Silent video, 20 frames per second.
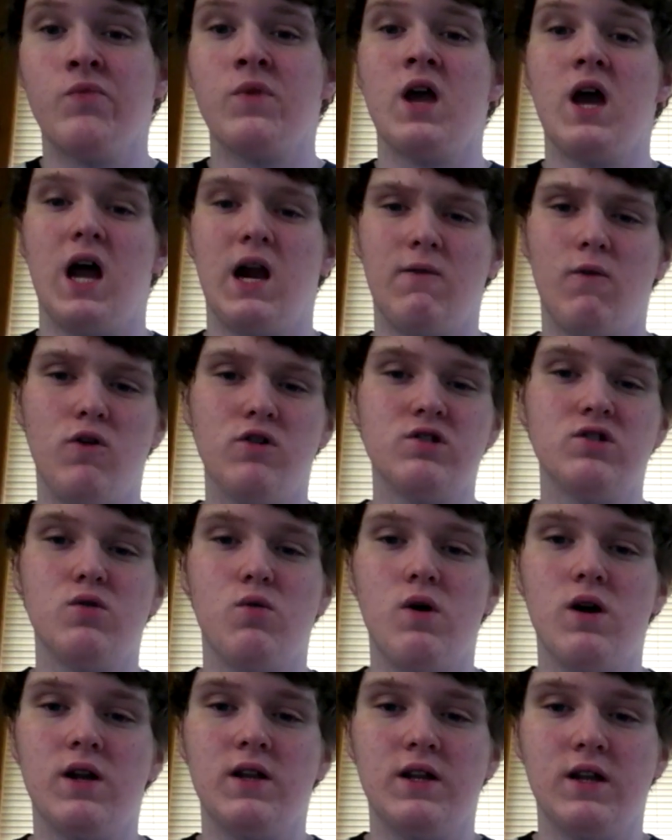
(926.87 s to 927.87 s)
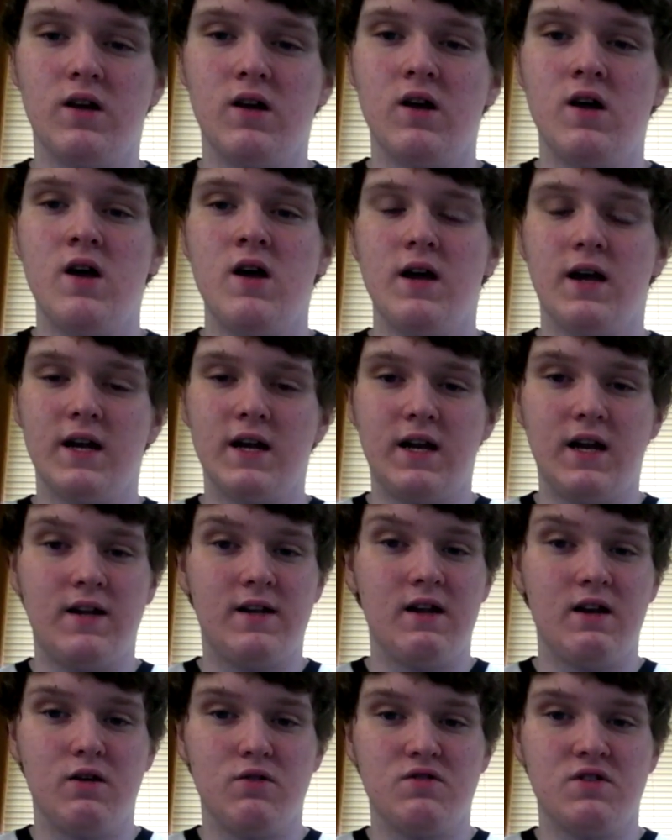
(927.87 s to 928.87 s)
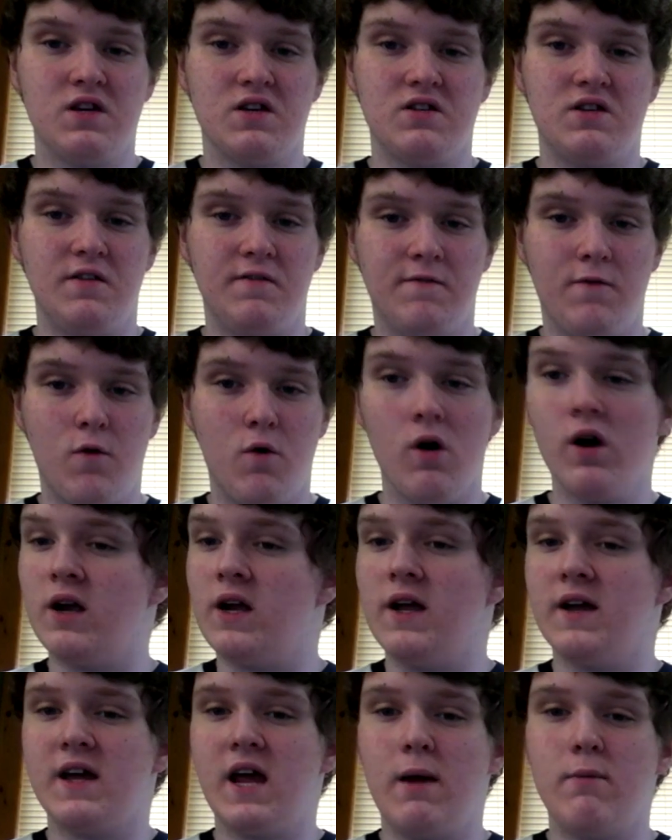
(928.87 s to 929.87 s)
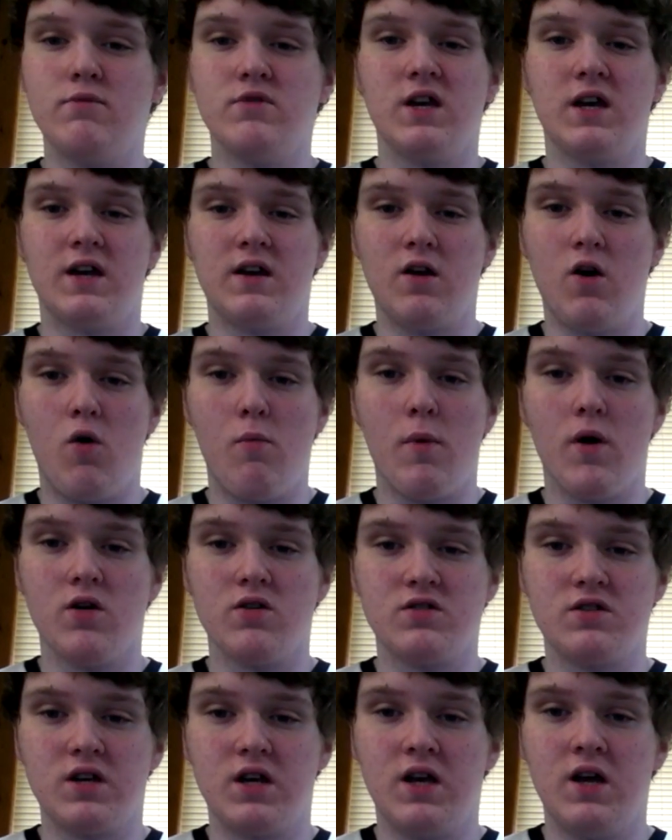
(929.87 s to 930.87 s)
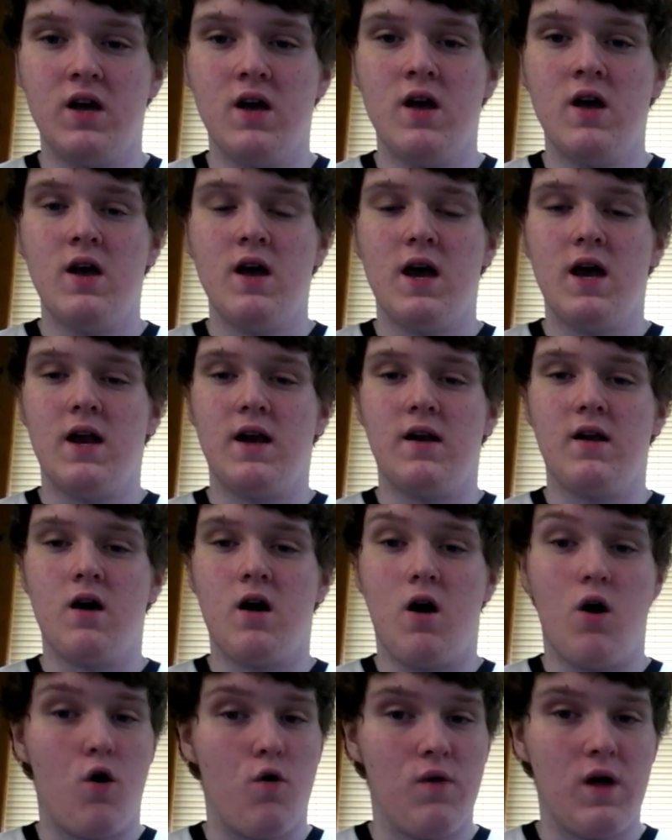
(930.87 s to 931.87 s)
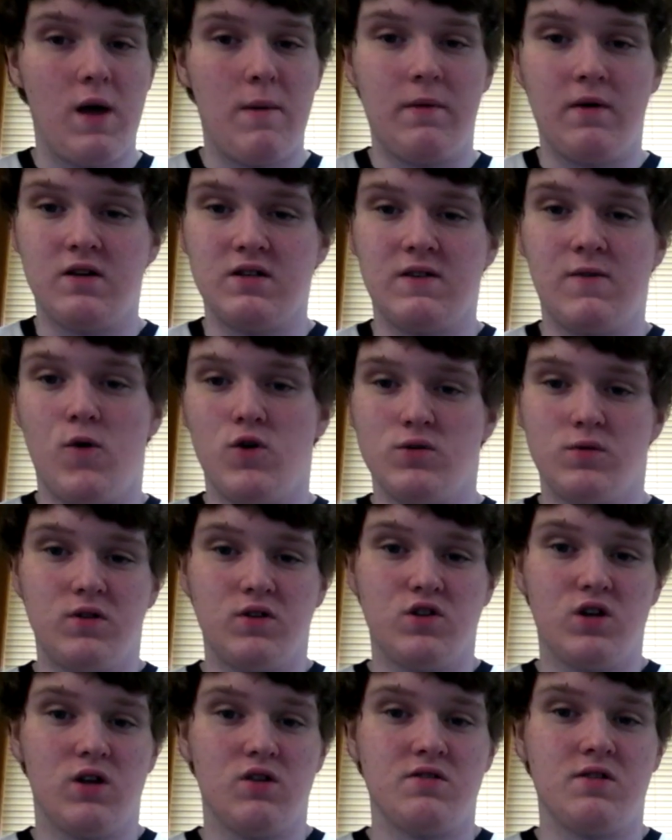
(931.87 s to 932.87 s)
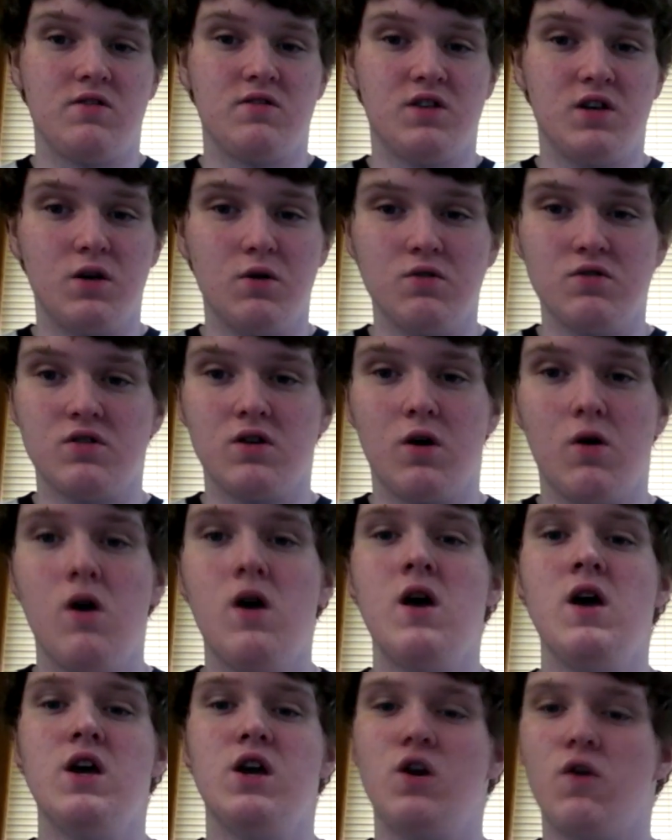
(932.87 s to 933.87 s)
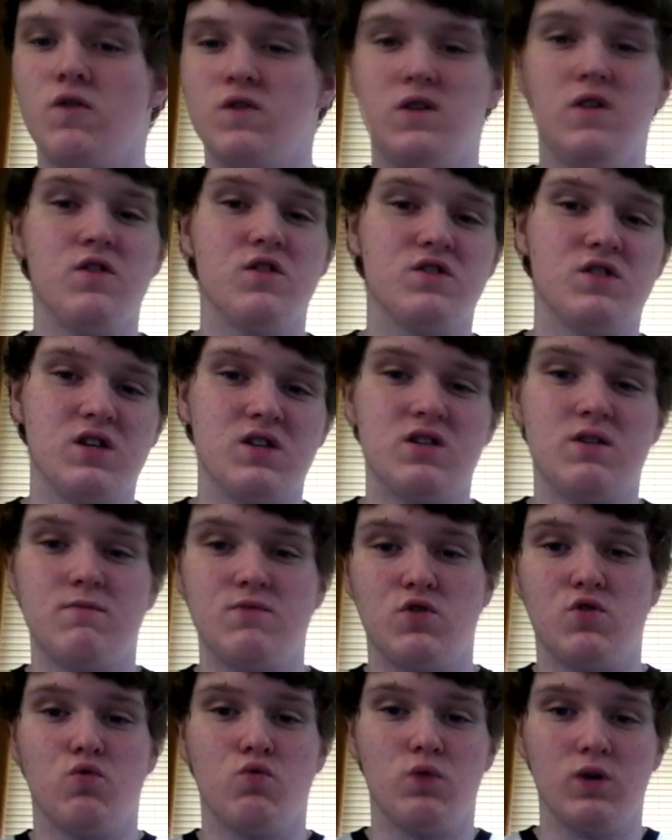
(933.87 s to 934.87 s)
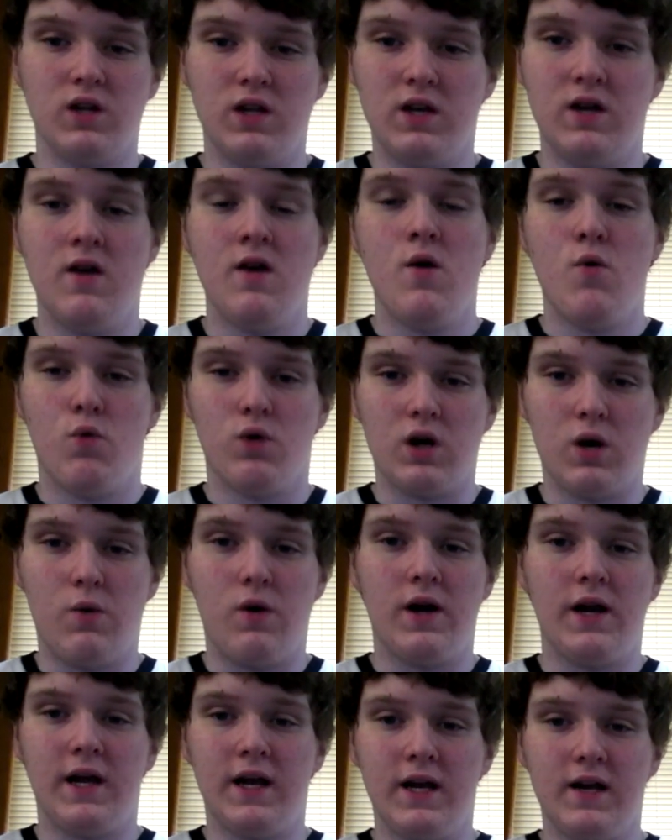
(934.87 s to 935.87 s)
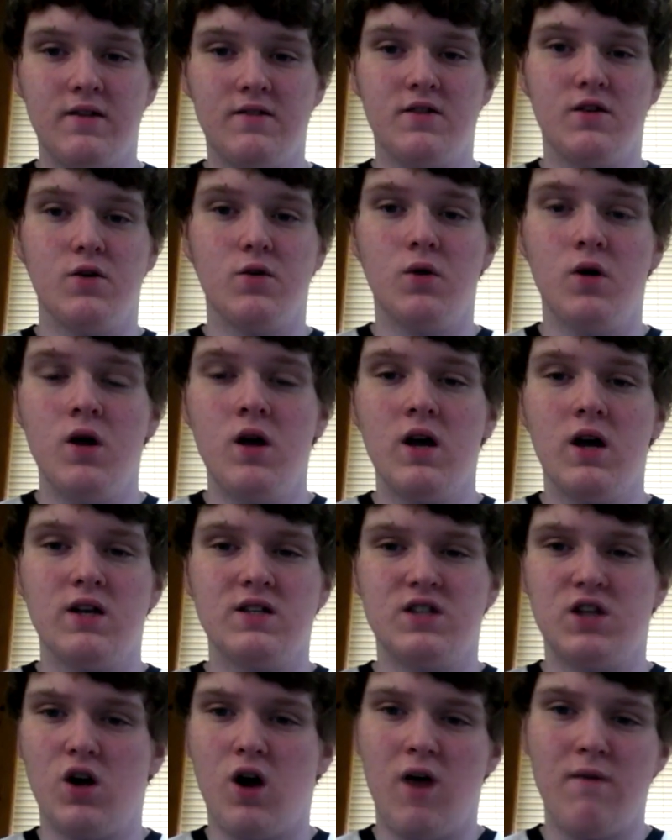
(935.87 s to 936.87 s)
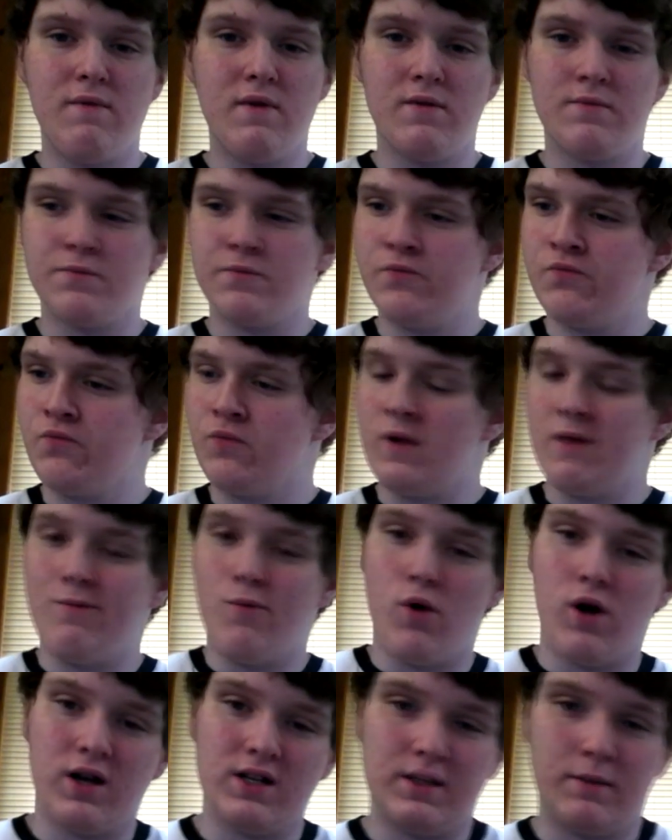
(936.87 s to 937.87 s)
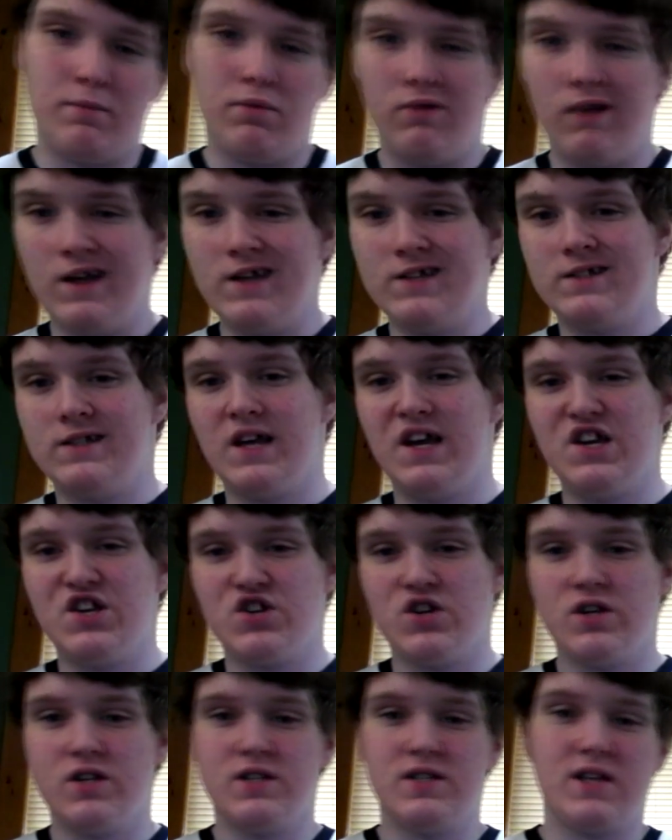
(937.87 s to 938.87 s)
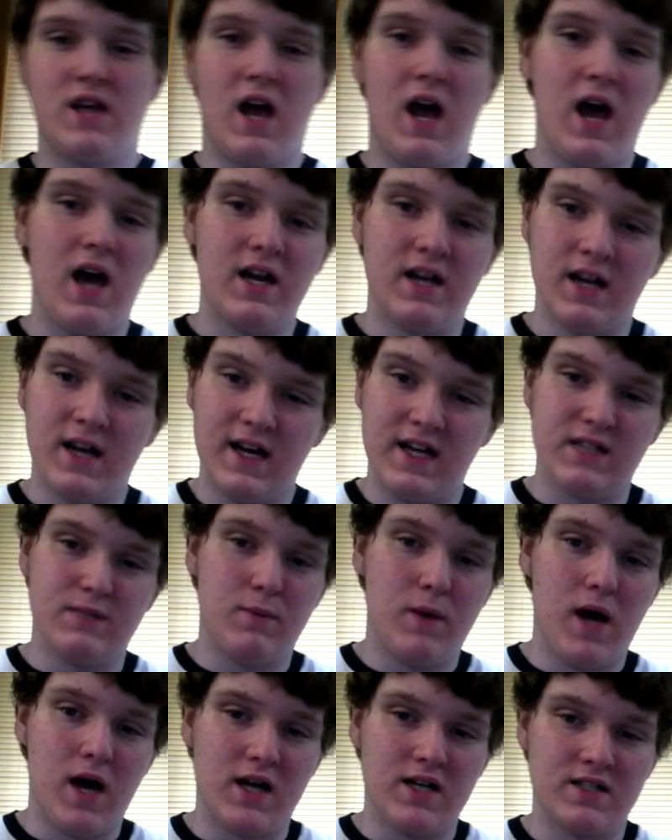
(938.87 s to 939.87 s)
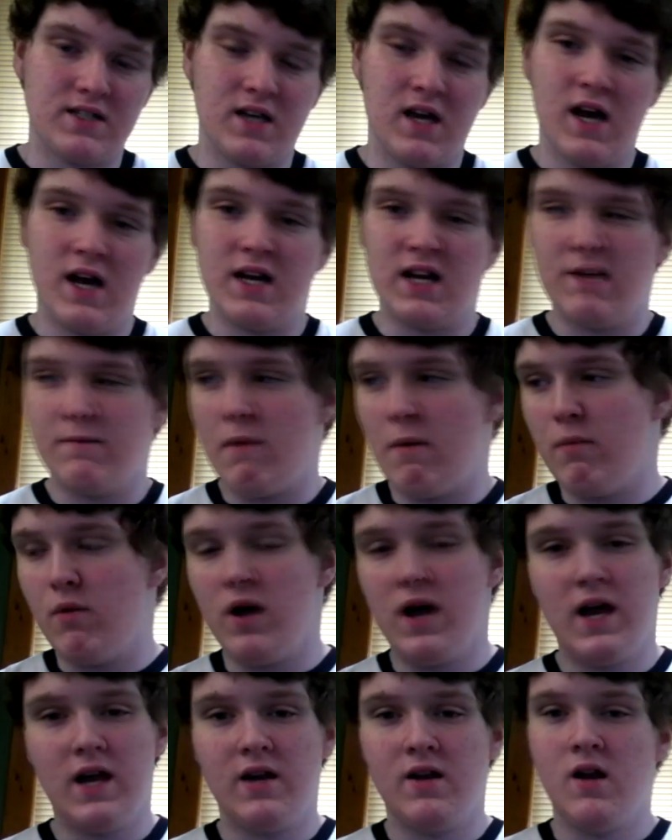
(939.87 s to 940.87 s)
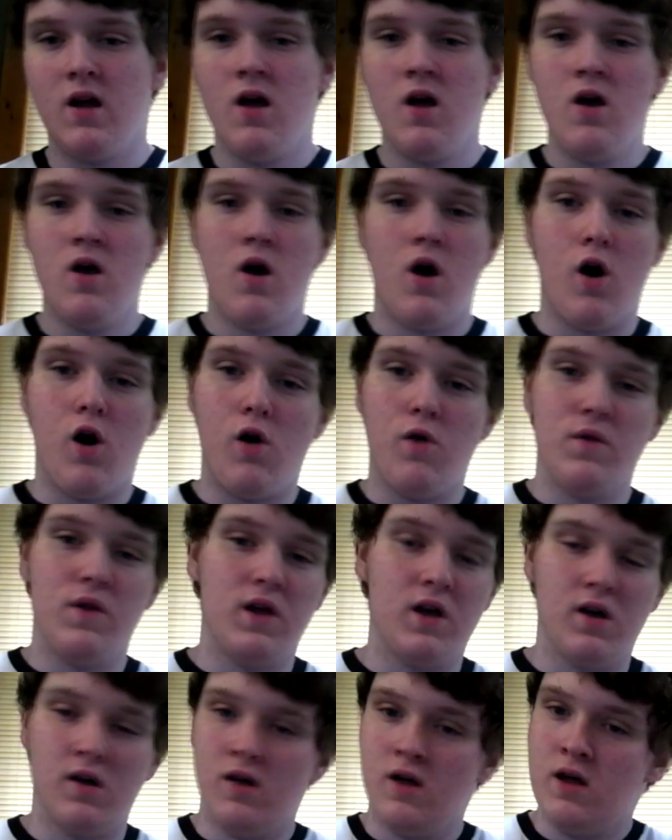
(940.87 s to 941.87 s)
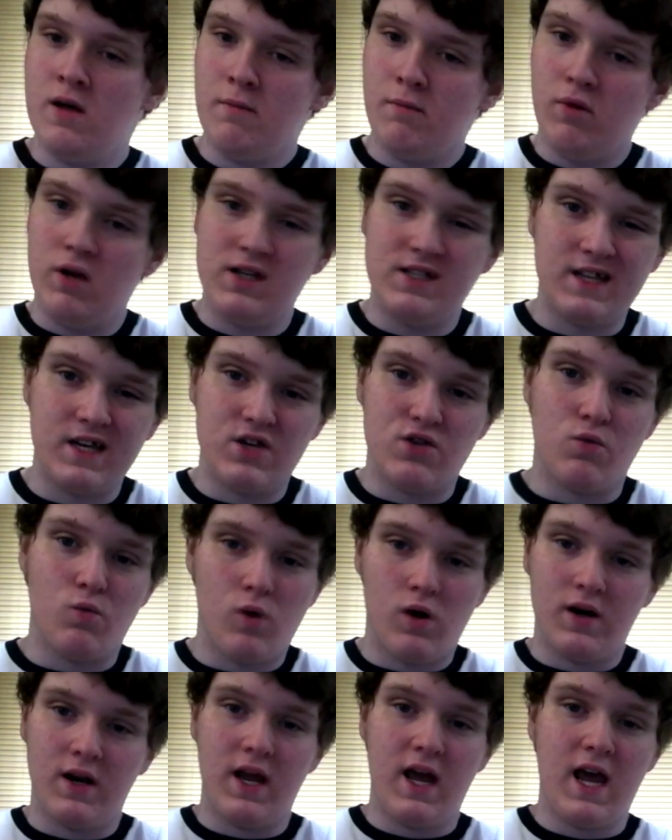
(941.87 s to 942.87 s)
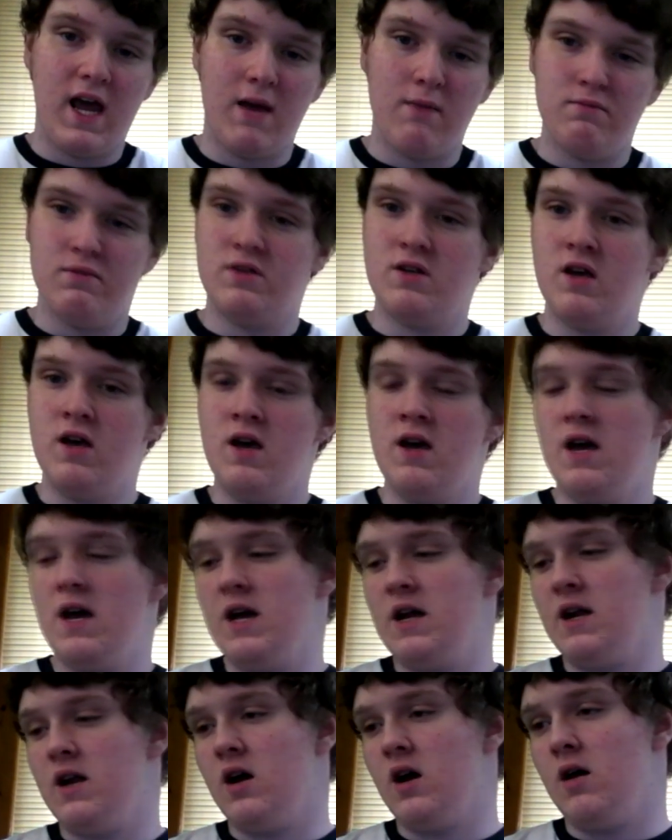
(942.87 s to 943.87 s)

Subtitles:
I've also wanted to get a Nintendo 64 and get games like No Mercy and all that, because I've always wanted to try those out too. So, you know, those other systems are really what I want to get into, because, you know, I've been more on the PlayStation side and Xbox side, and I've been playing all the PlayStation 1 games and,